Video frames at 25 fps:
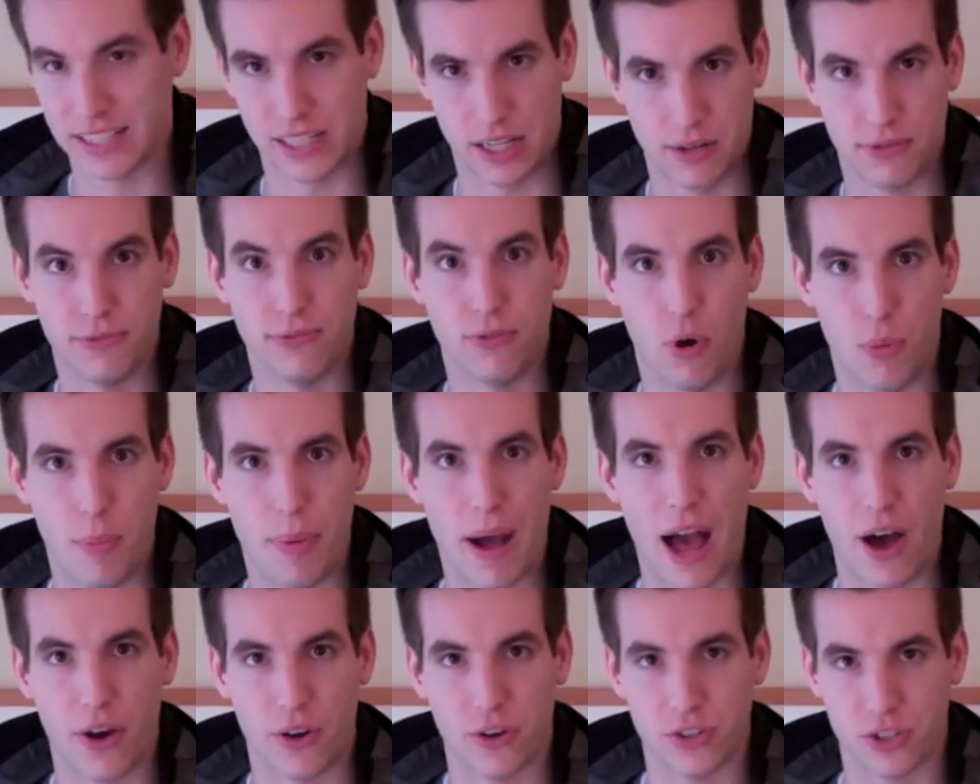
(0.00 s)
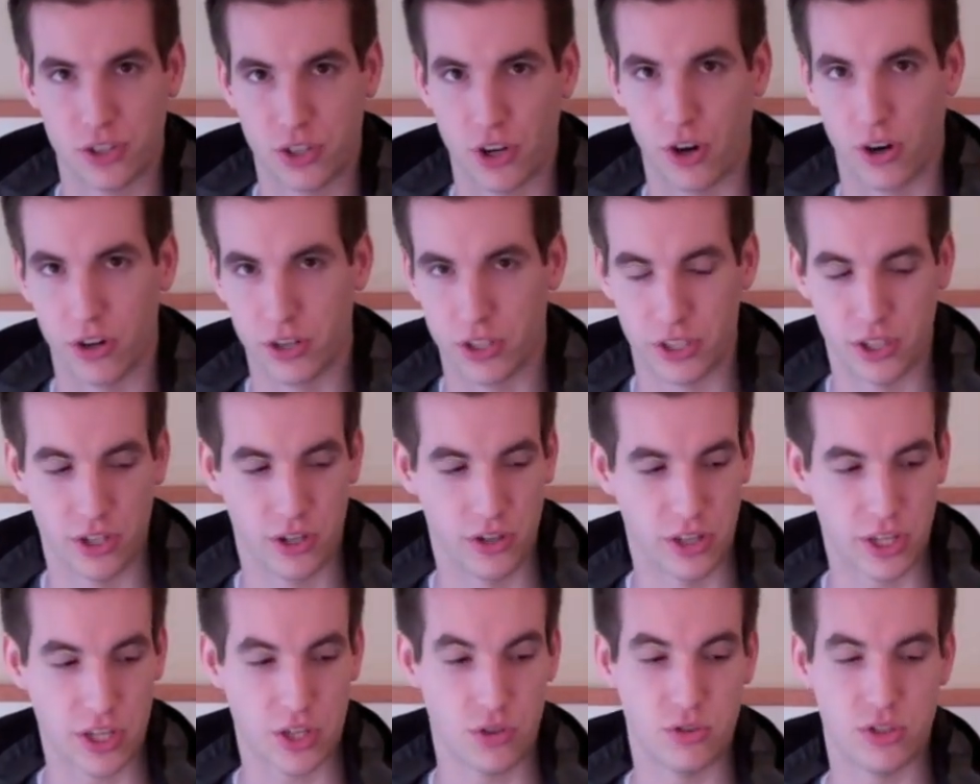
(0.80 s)
like a full powder skirt, you know,
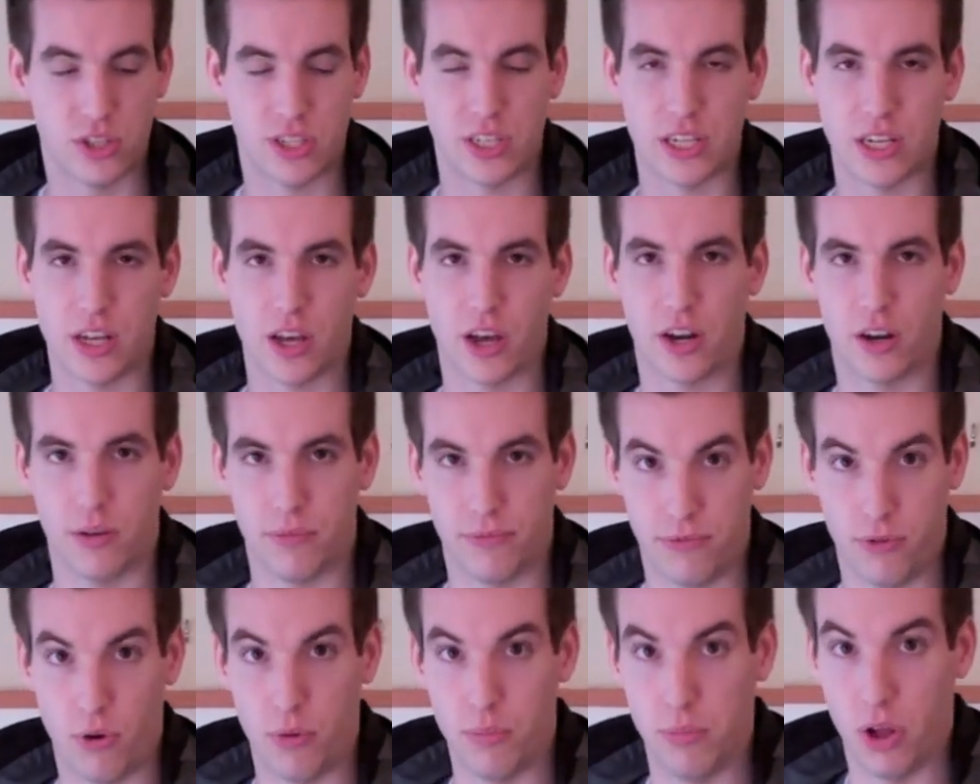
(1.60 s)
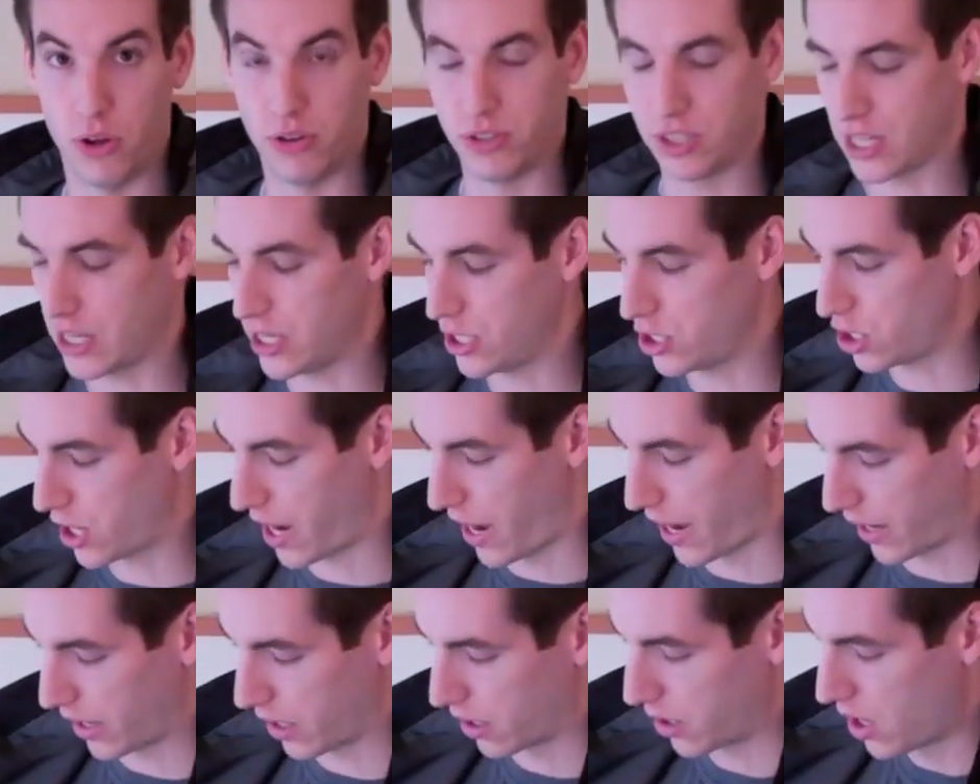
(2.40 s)
like you'd see on a full-blown ski
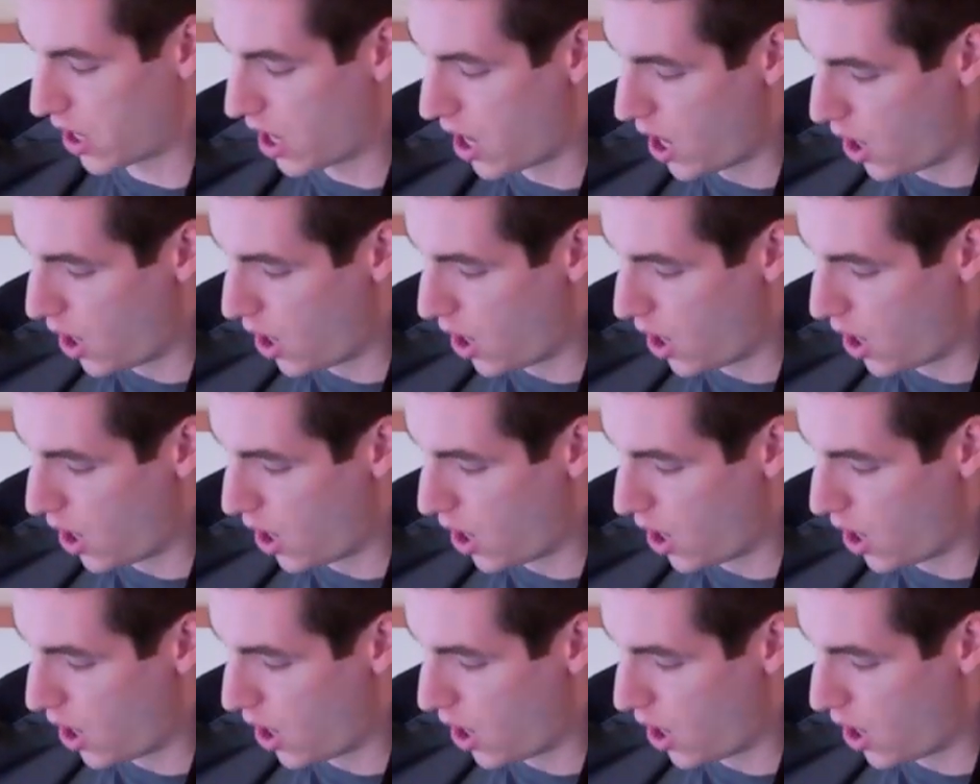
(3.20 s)
jacket.